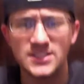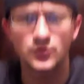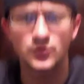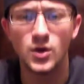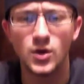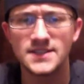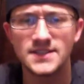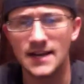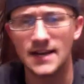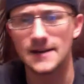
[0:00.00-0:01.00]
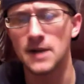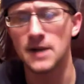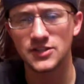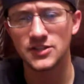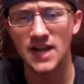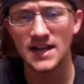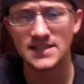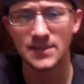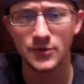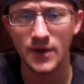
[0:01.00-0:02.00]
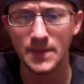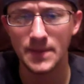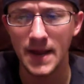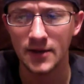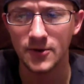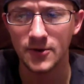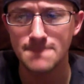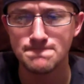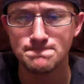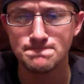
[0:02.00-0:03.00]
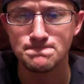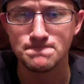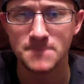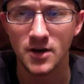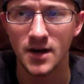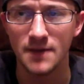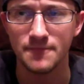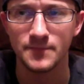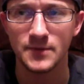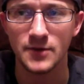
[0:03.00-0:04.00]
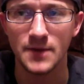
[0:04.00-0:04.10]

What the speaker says: 1 second. Apologize. I'll be right back, all right? All right. Be right